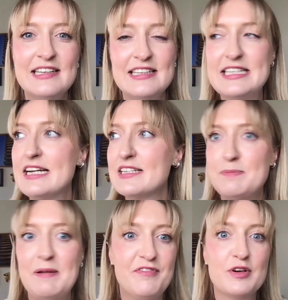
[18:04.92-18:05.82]

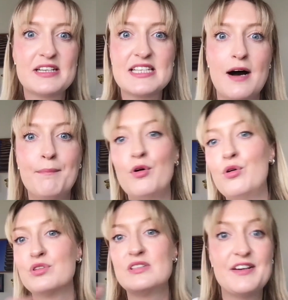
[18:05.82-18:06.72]
DSP, for
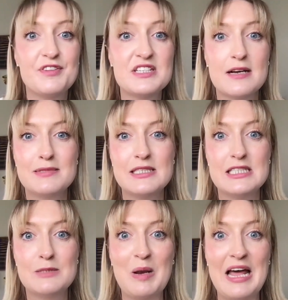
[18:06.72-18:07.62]
example, different types of
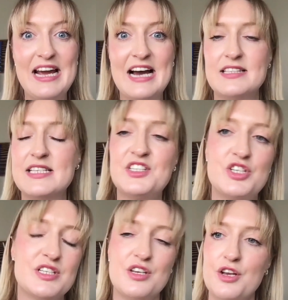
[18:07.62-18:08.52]
display ads, it's
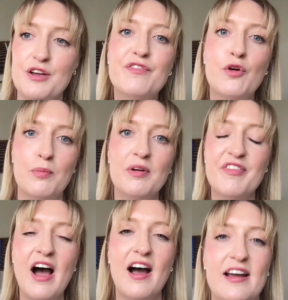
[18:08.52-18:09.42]
just a new form of
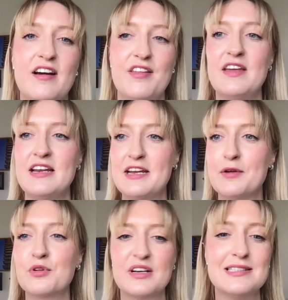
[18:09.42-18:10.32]
that. And I think it
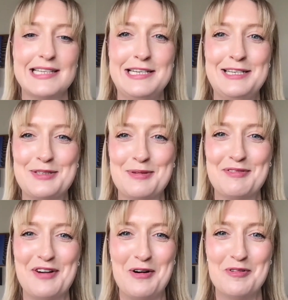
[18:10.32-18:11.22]
will continue to
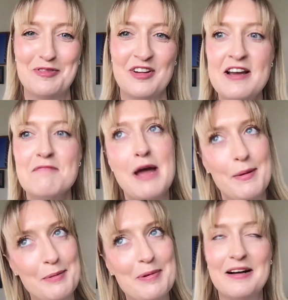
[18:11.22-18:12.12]
evolve, maybe
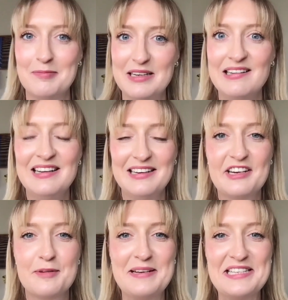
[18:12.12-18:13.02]
become a
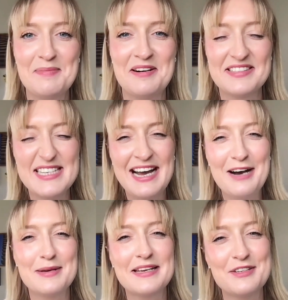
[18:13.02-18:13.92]
little bit smarter, how
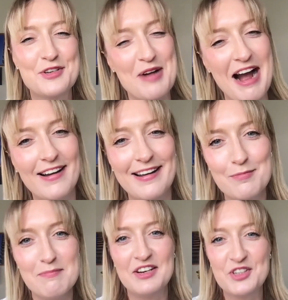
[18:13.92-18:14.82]
we can track and
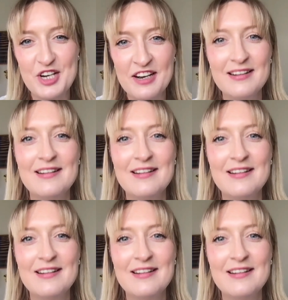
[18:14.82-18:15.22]
measure.